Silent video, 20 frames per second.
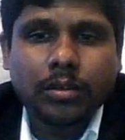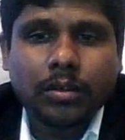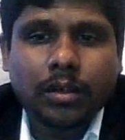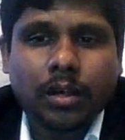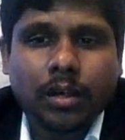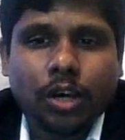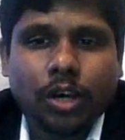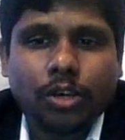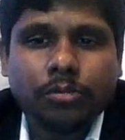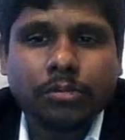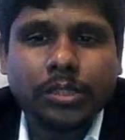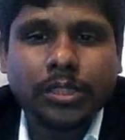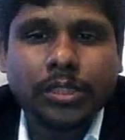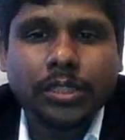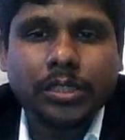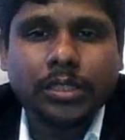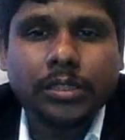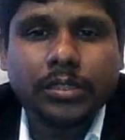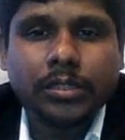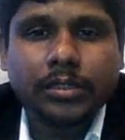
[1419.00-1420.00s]
how
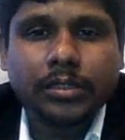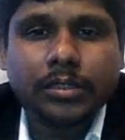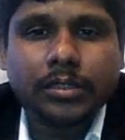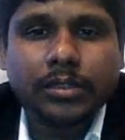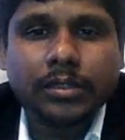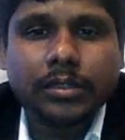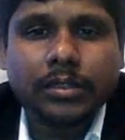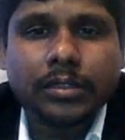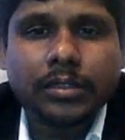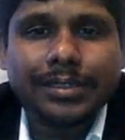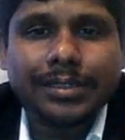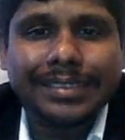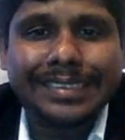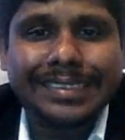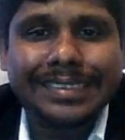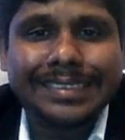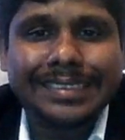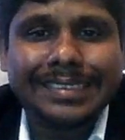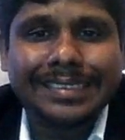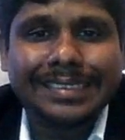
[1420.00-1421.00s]
many
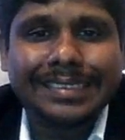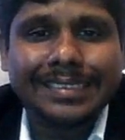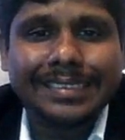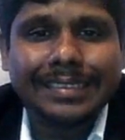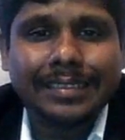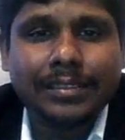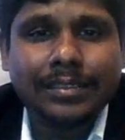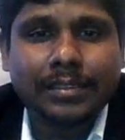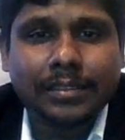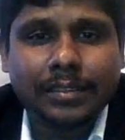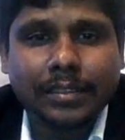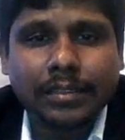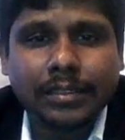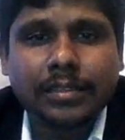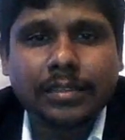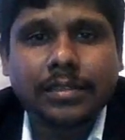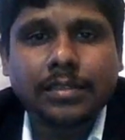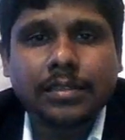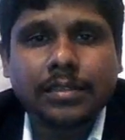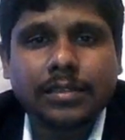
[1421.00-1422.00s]

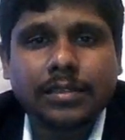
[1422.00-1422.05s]
incidents